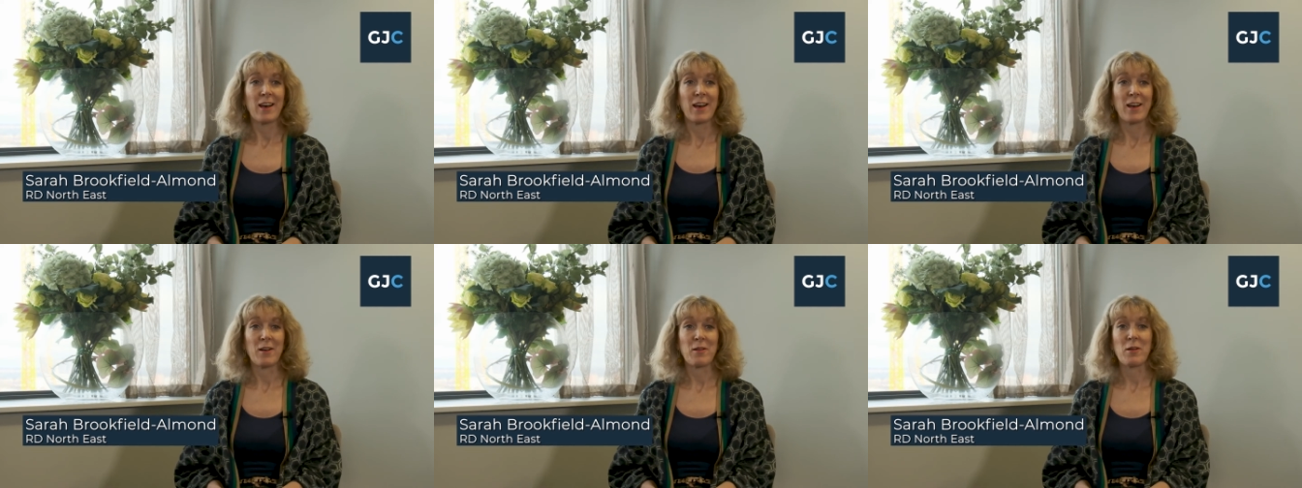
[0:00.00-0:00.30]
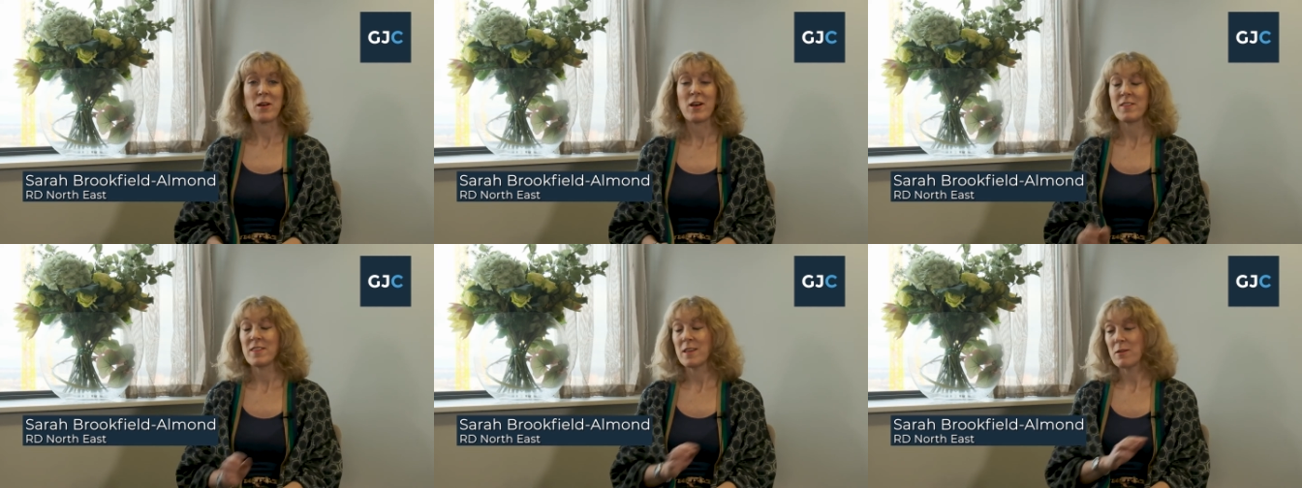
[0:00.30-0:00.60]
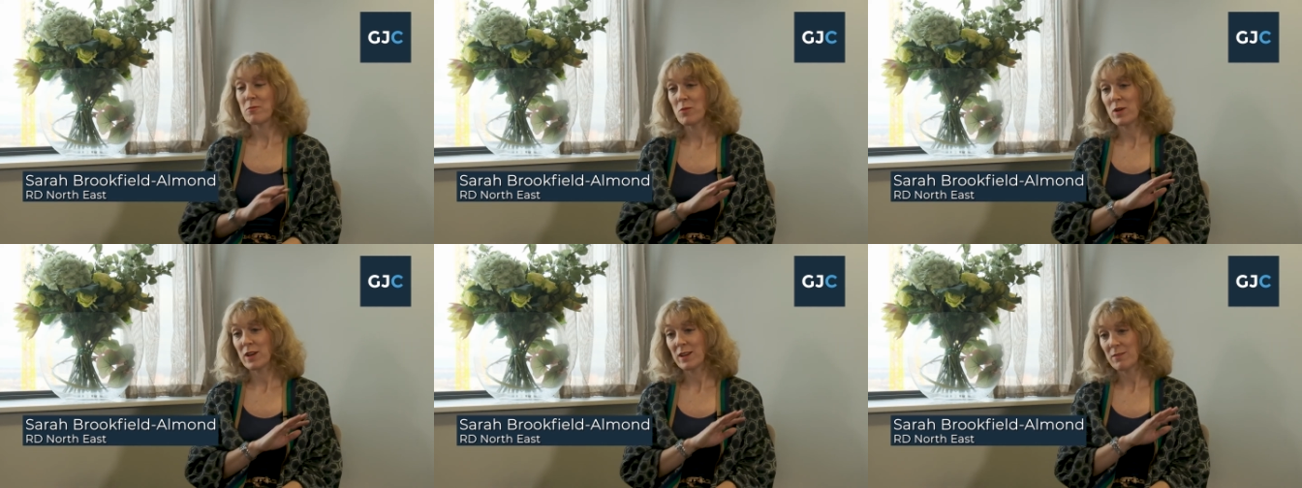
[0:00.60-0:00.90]
And
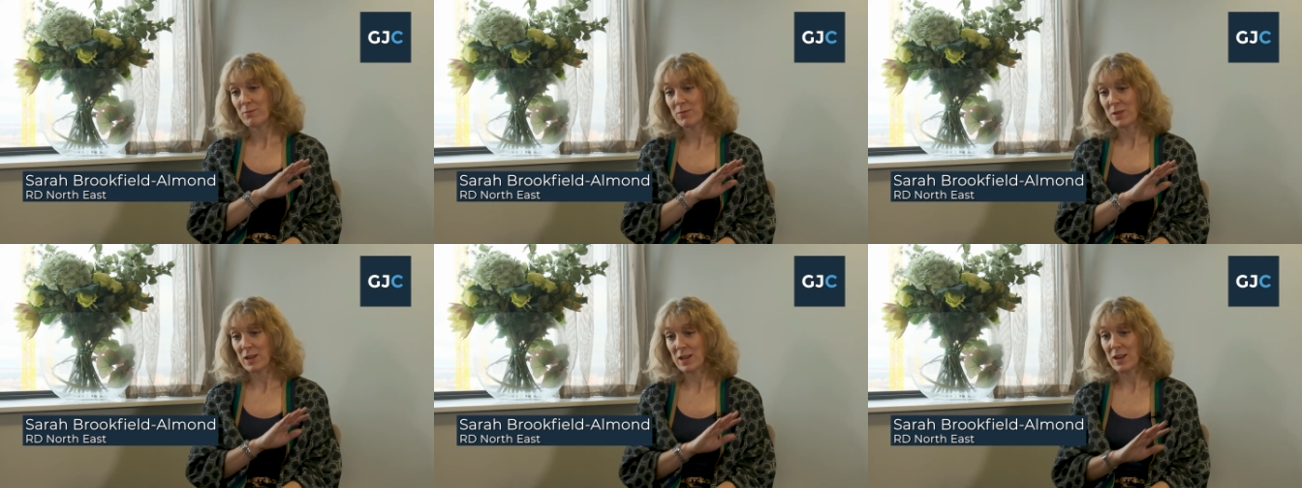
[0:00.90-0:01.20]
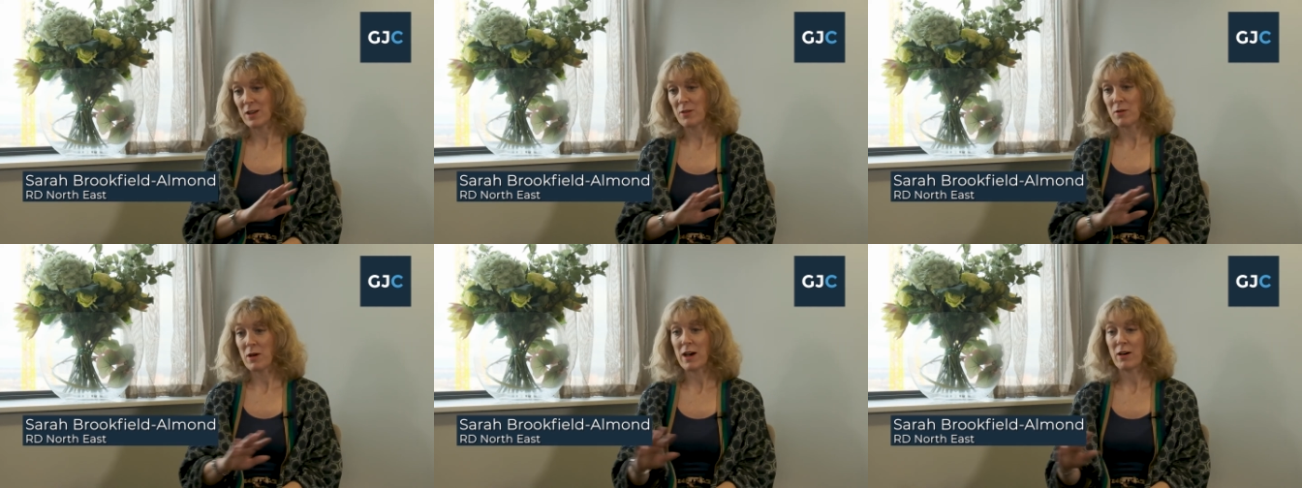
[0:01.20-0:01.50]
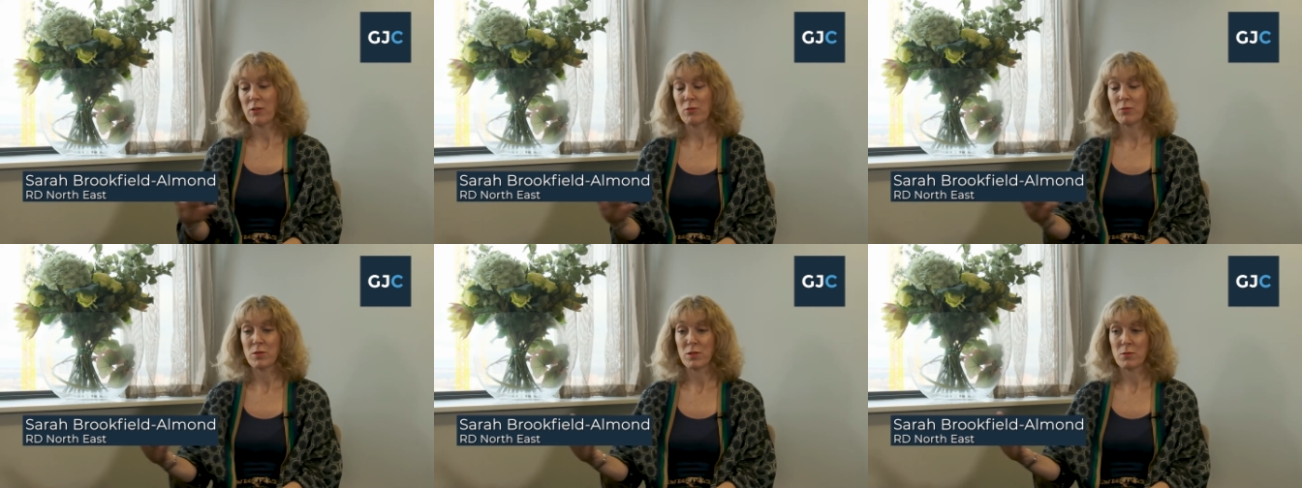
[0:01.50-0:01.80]
then we,
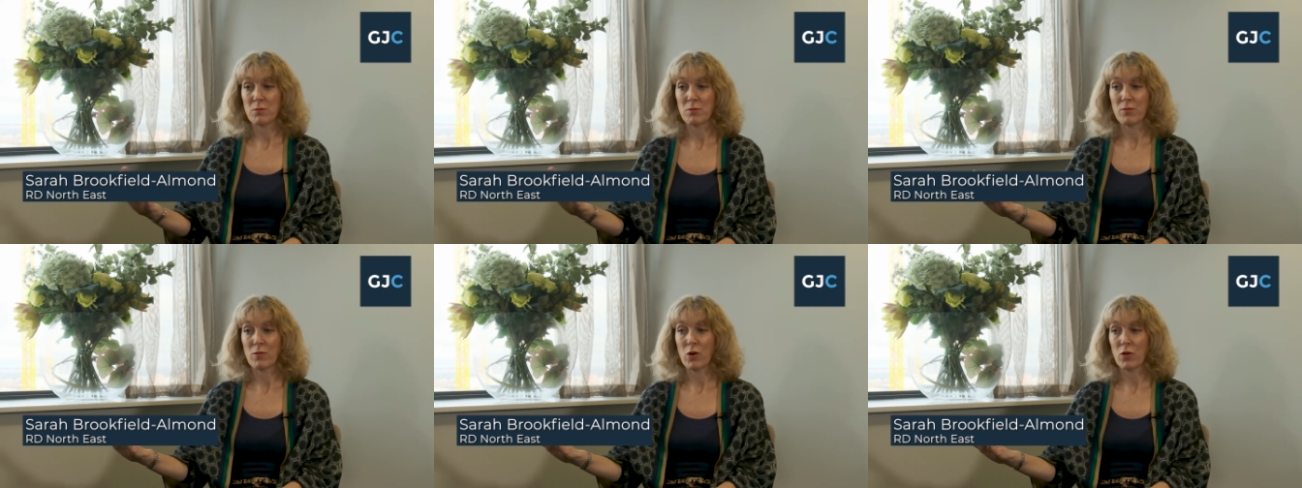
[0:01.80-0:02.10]
help them